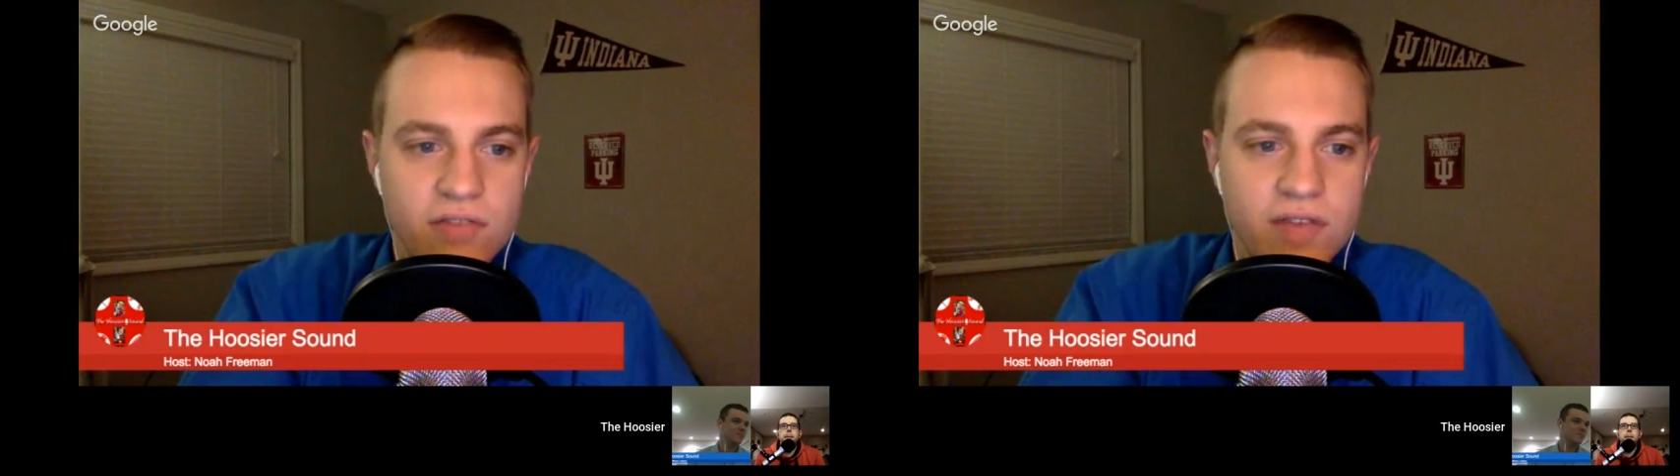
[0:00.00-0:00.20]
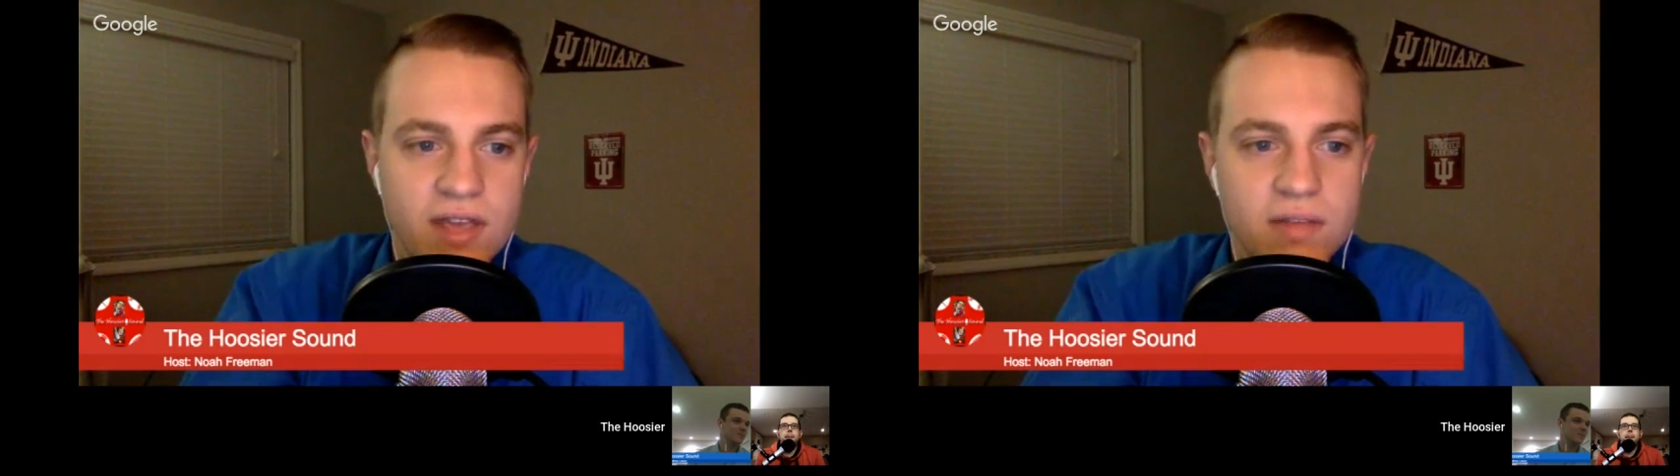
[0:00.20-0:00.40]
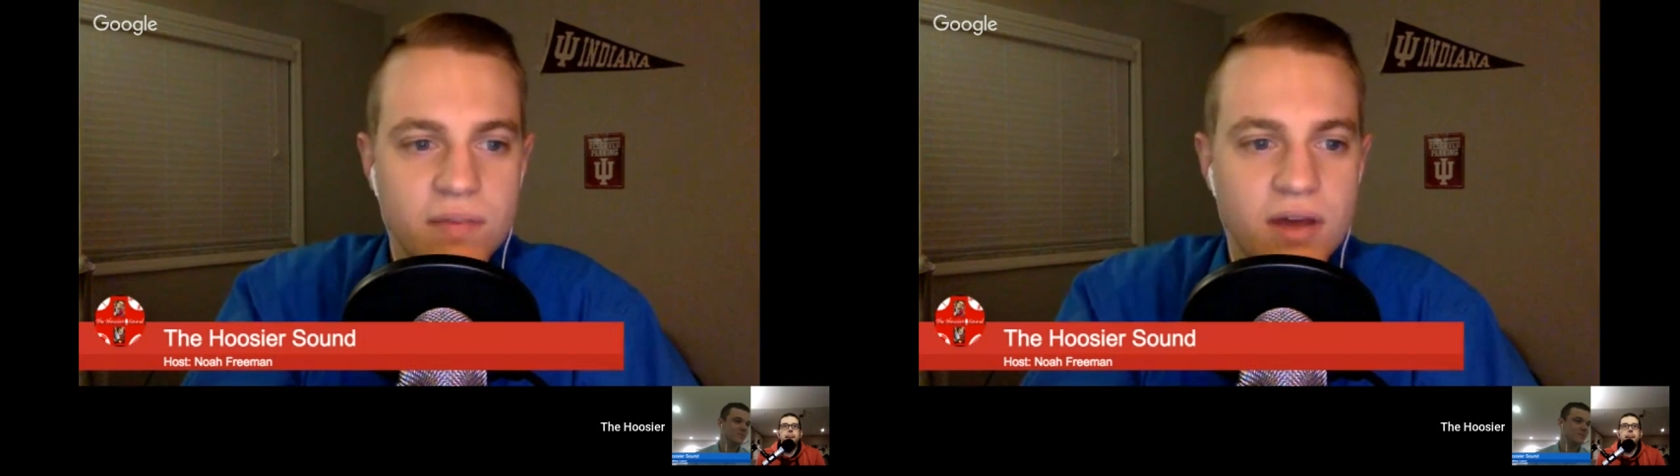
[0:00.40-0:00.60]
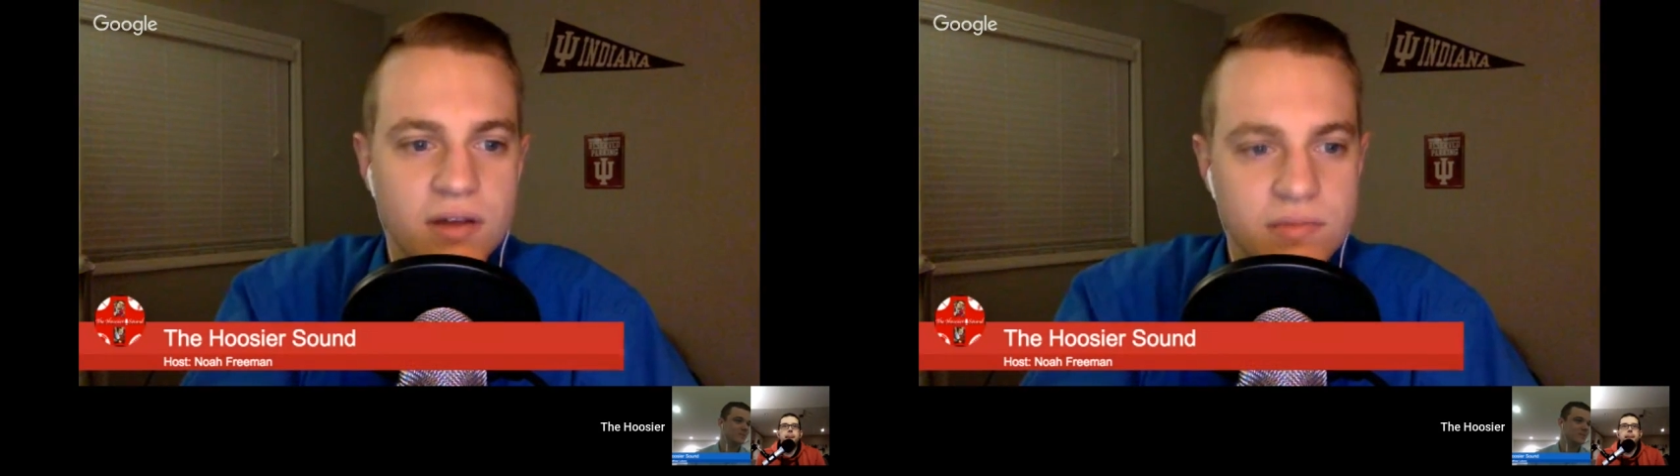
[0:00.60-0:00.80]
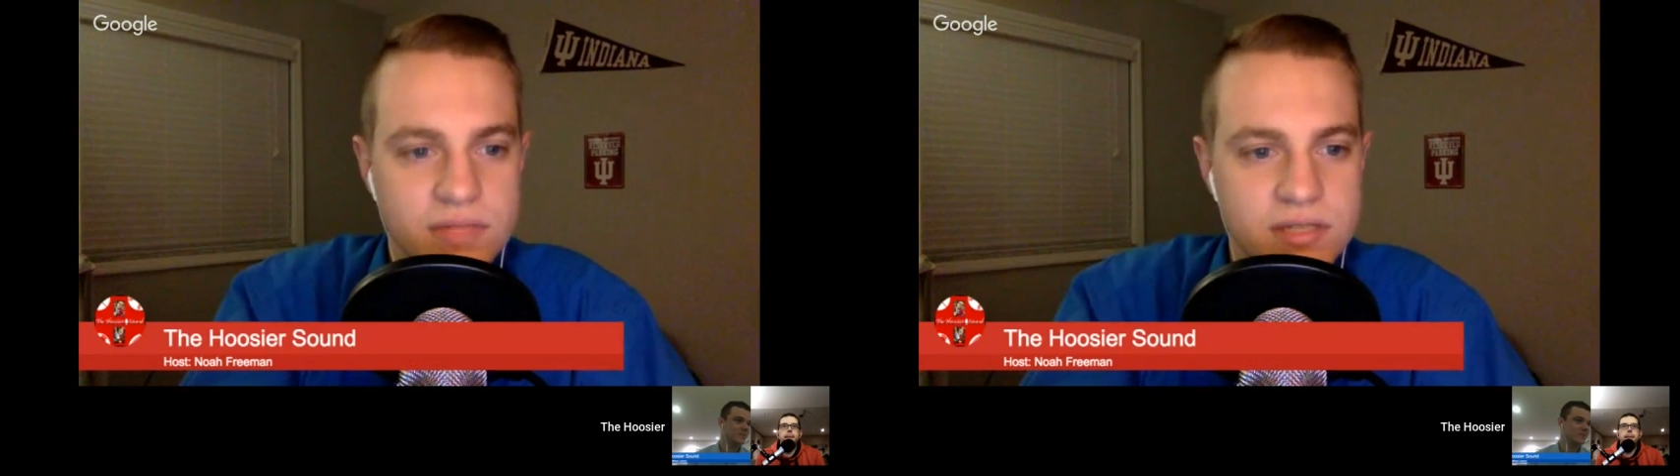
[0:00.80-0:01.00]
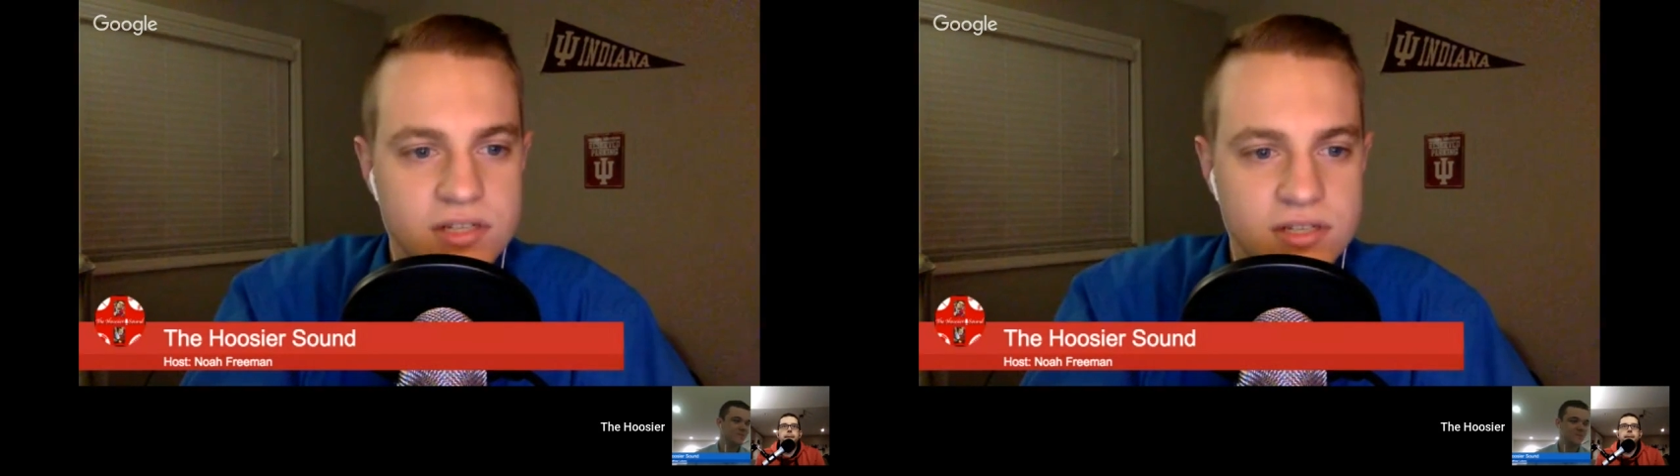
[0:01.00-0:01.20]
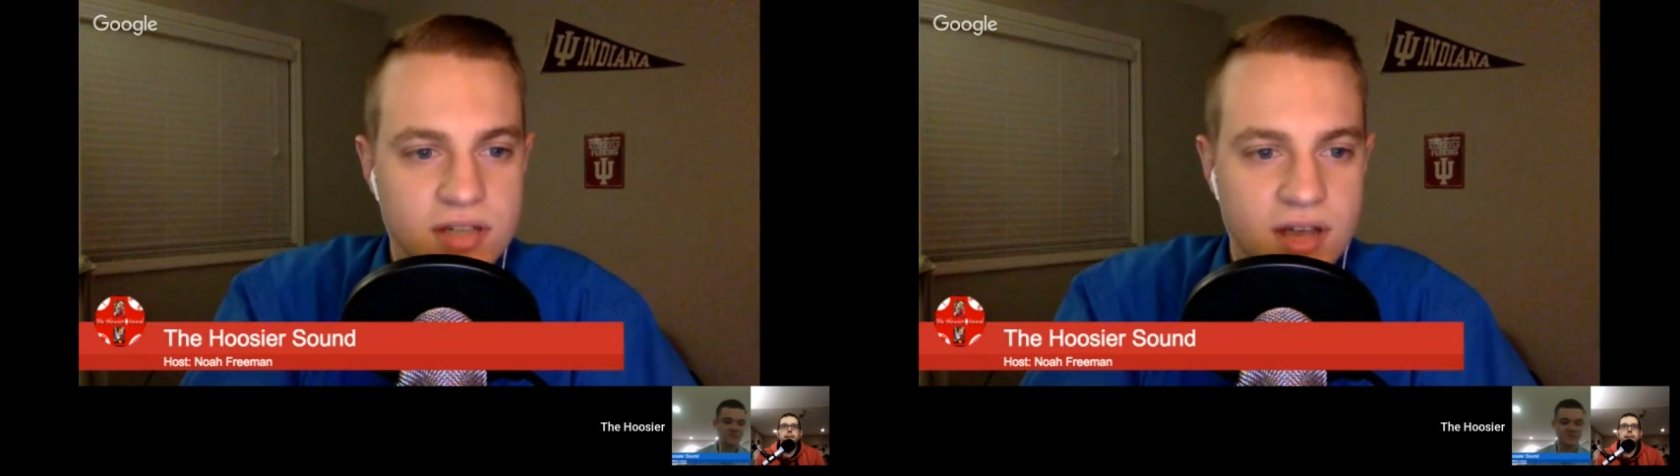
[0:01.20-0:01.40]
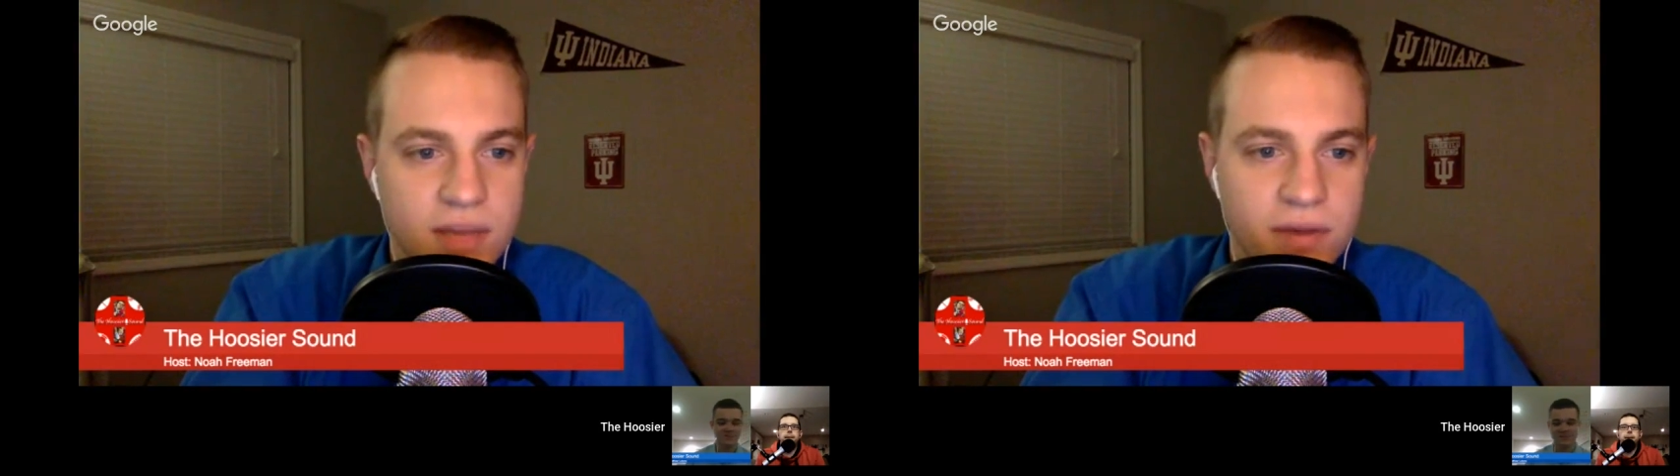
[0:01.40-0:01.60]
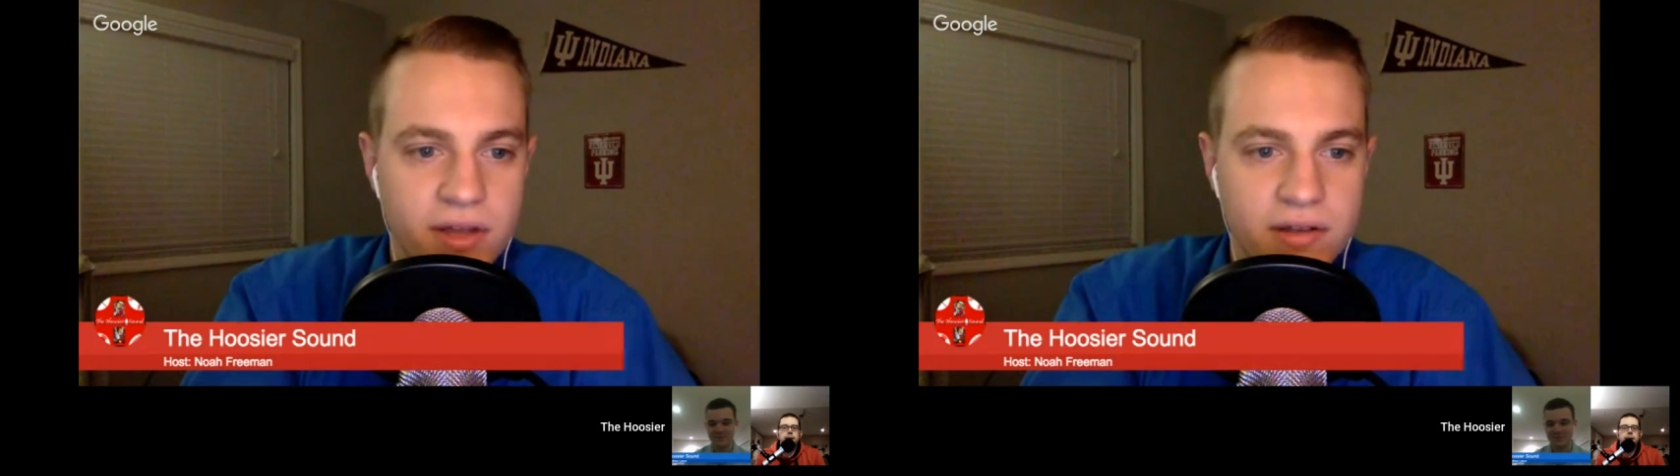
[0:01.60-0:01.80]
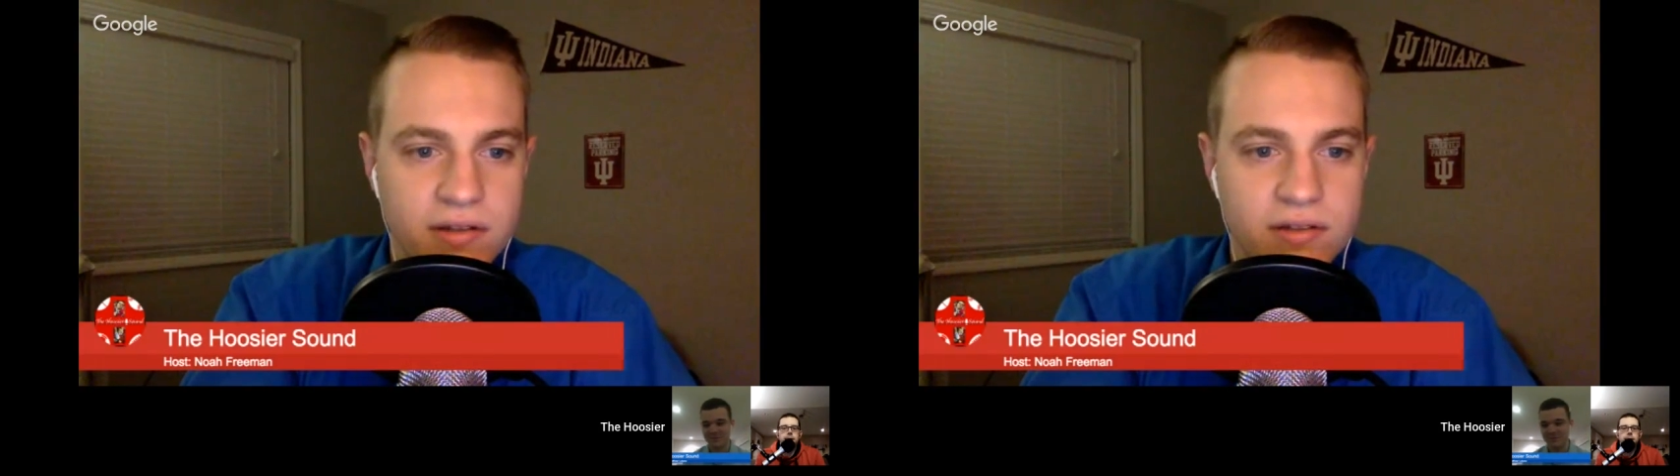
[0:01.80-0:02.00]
Andy Bottoms just hop on